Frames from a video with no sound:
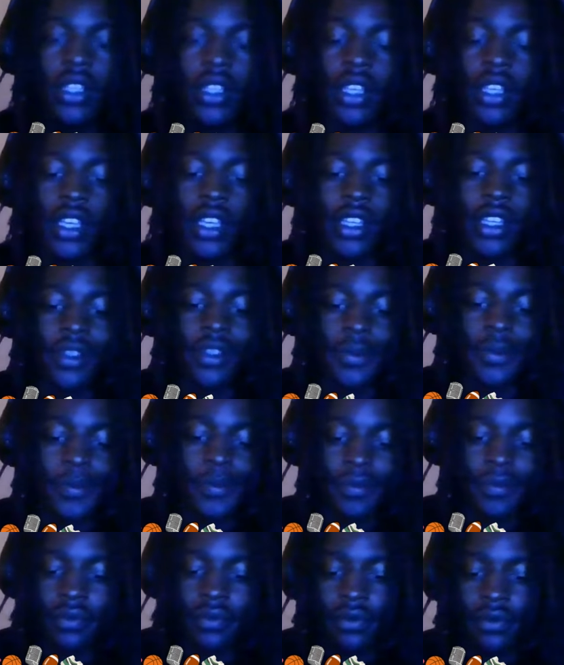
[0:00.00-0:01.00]
And
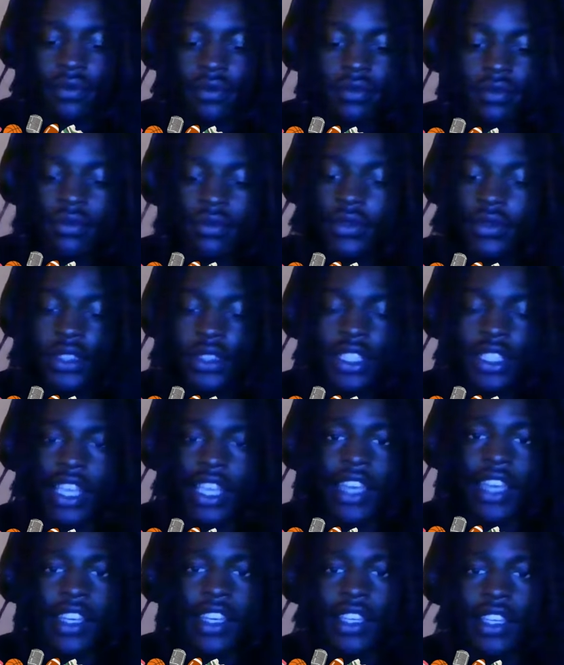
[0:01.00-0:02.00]

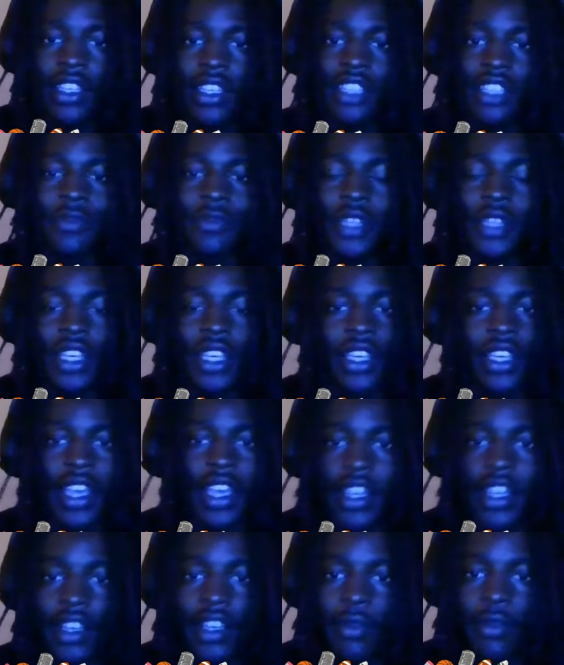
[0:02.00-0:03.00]
KD, he's being
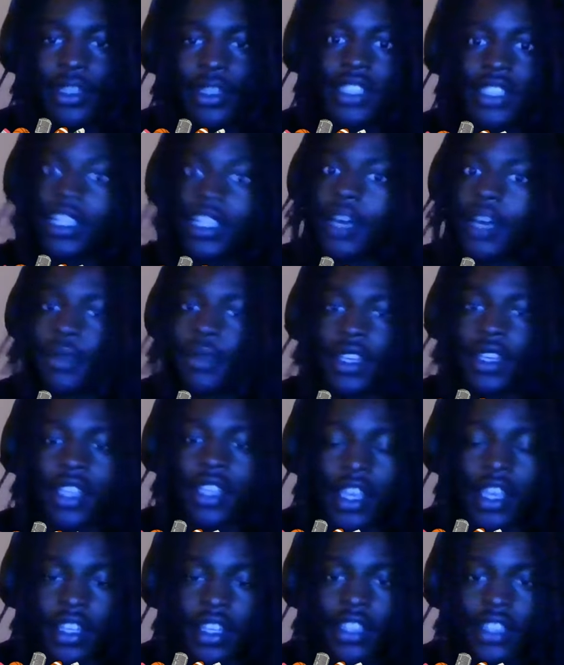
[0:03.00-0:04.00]
KD, but he's not being
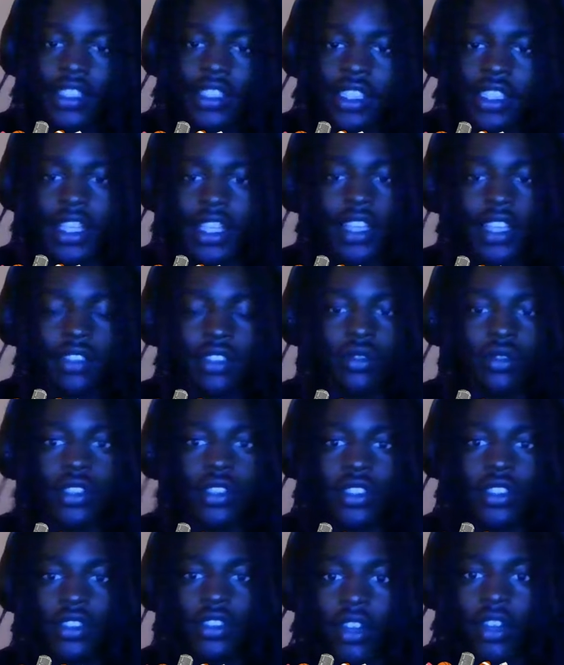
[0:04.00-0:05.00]
KD because he has two
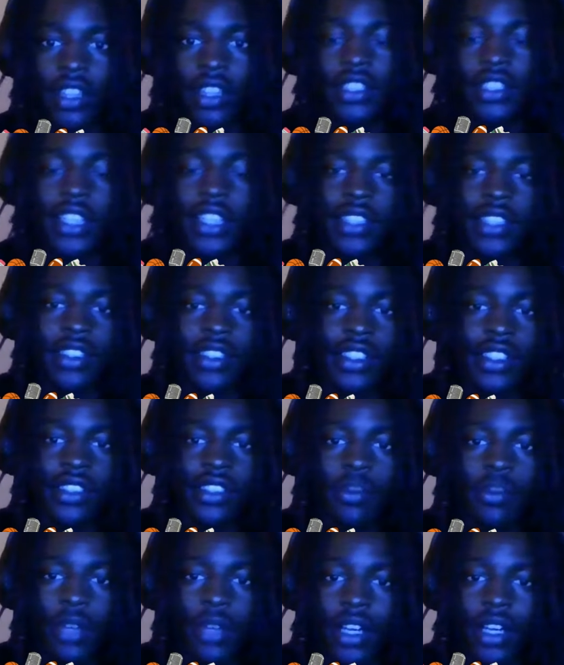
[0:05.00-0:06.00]
other stars he has to
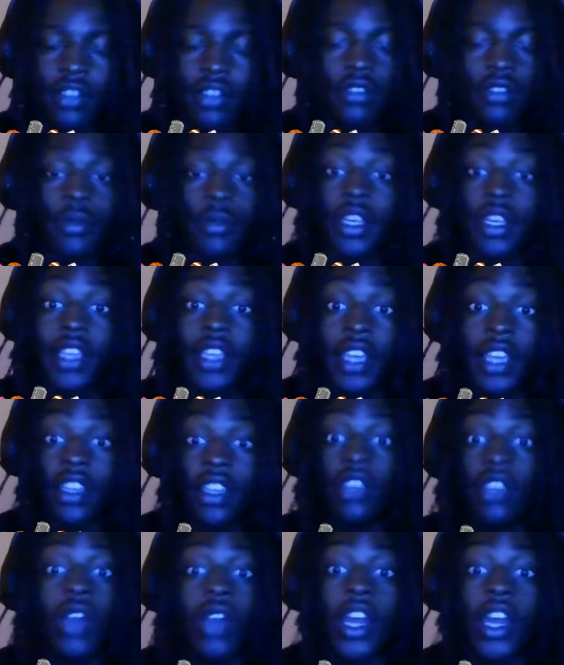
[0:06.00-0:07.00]
dish the ball to, man. KD,
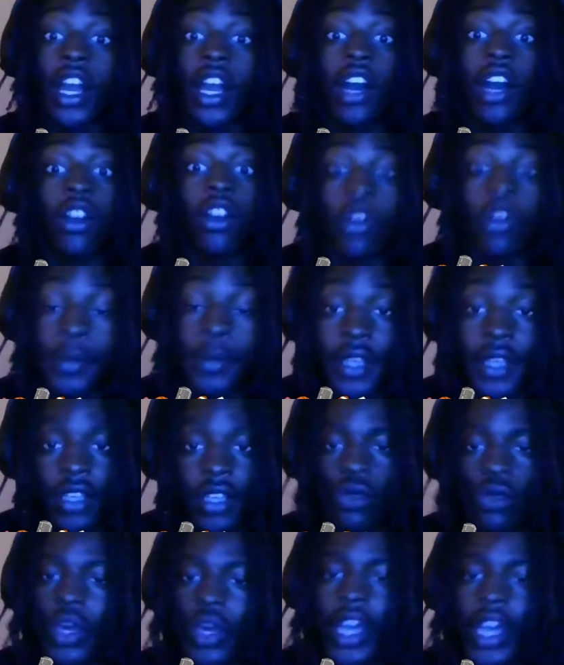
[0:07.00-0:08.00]
you got to hog, man.
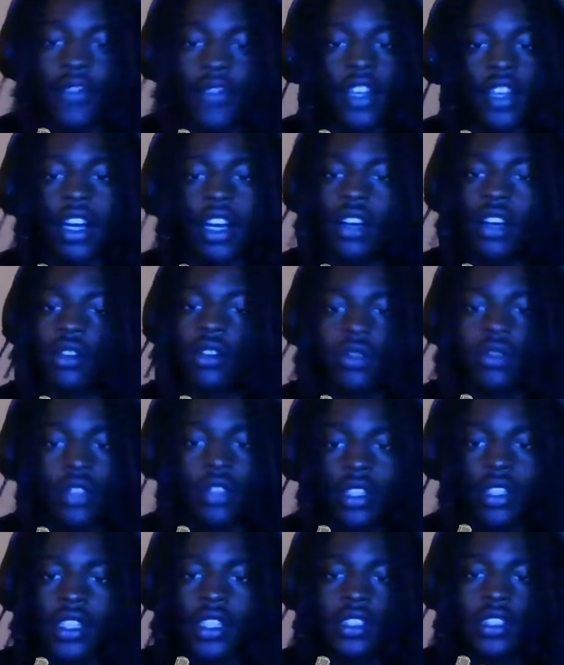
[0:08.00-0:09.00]
You have to hog.
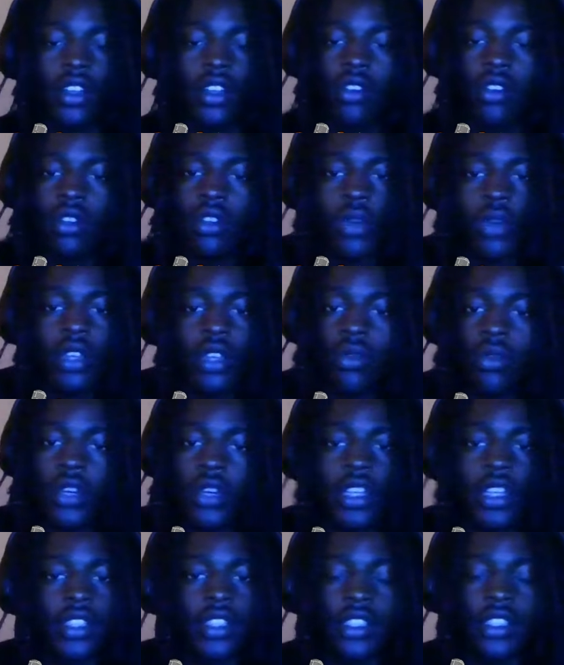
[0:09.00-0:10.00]
It's the only way you're
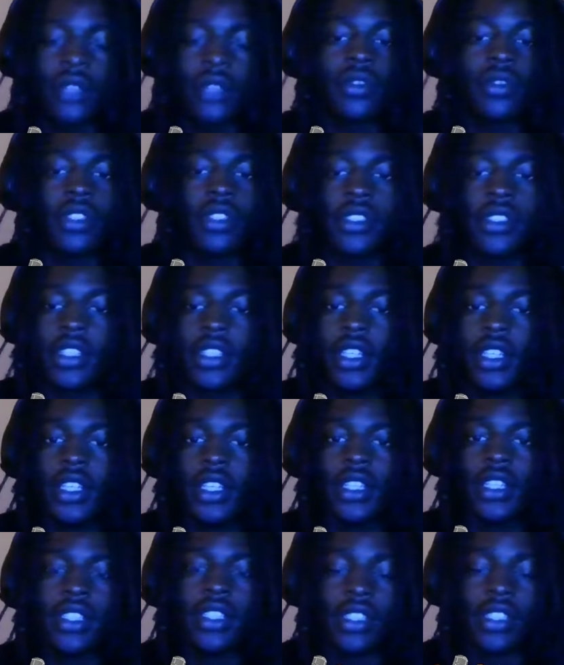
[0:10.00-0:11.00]
winning the series
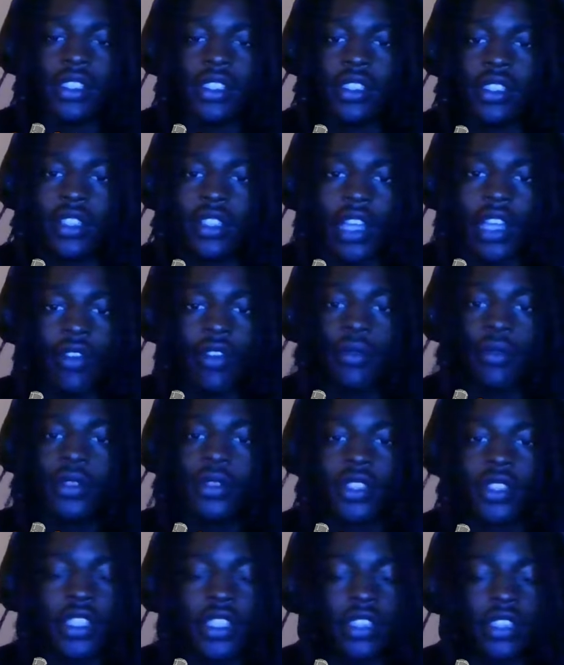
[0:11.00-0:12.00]
because Devin
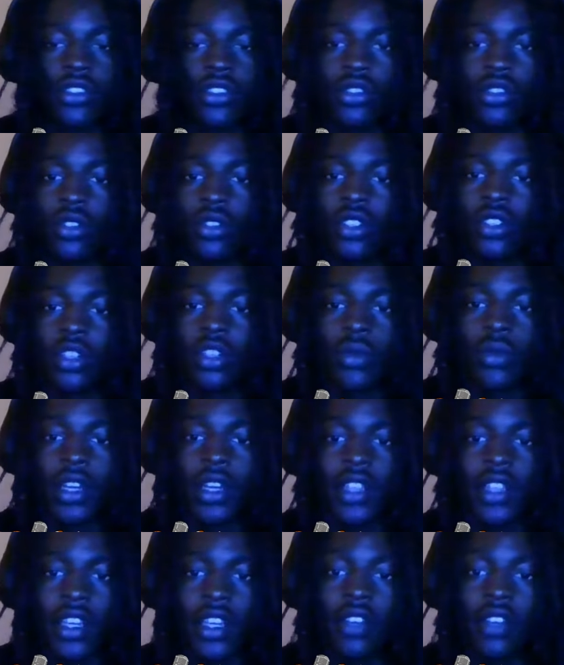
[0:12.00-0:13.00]
Booker isn't showing up
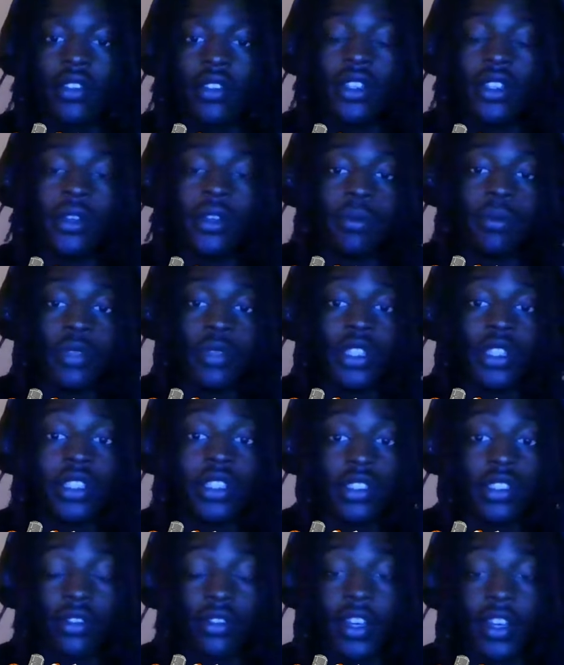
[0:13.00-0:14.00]
right now.
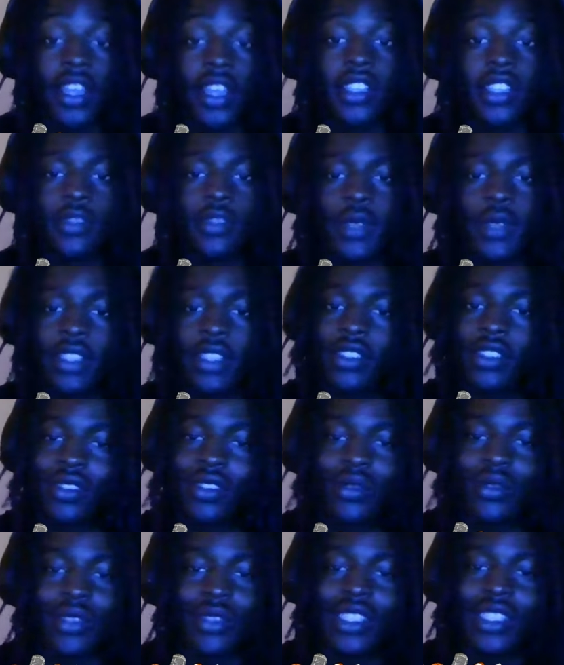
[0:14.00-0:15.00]
Beal is trying his best,
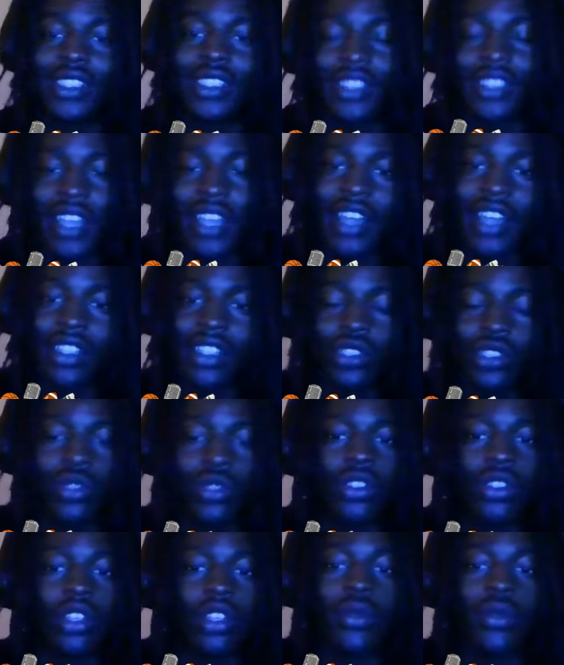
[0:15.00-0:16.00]
so he's kind of
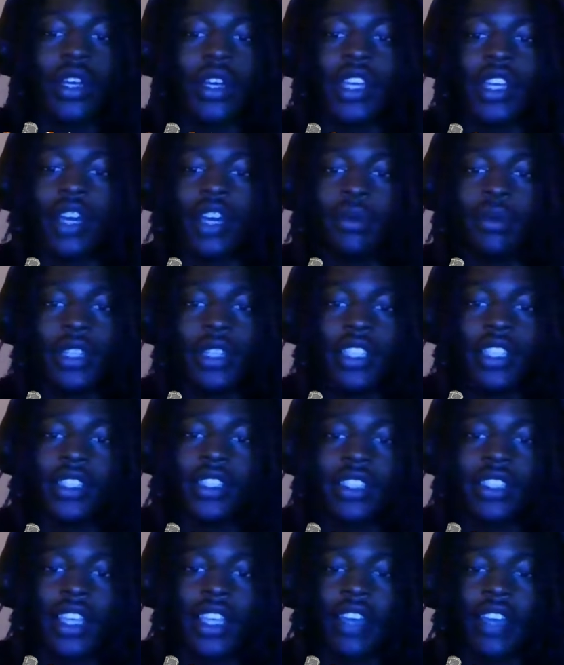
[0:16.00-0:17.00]
showing up right now, but he
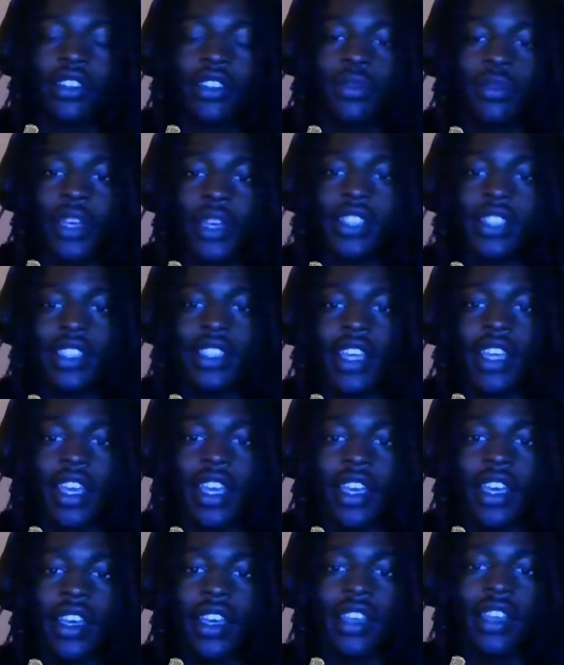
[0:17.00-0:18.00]
doesn't have the space he
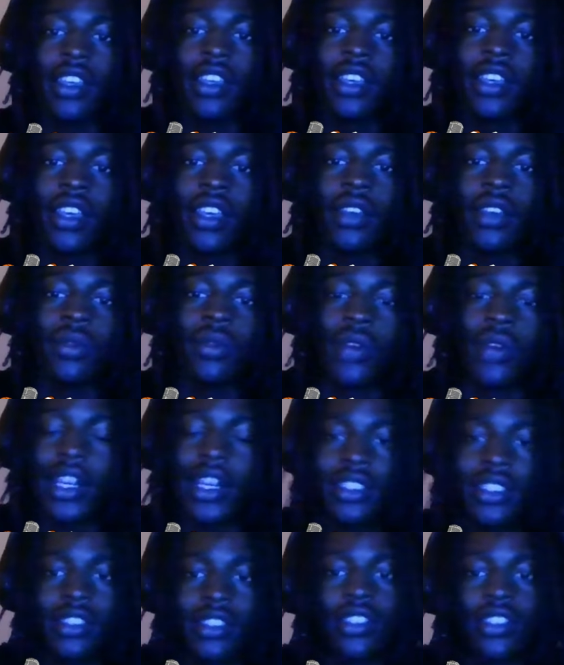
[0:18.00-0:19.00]
had in
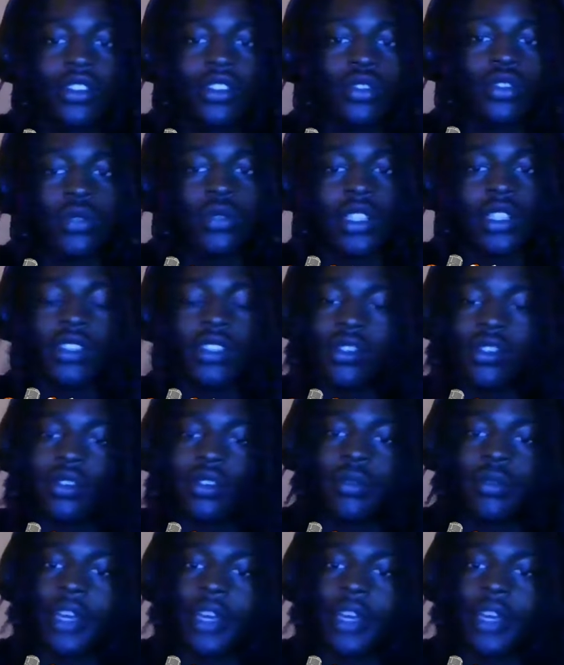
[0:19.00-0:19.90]
Washington to do what he's doing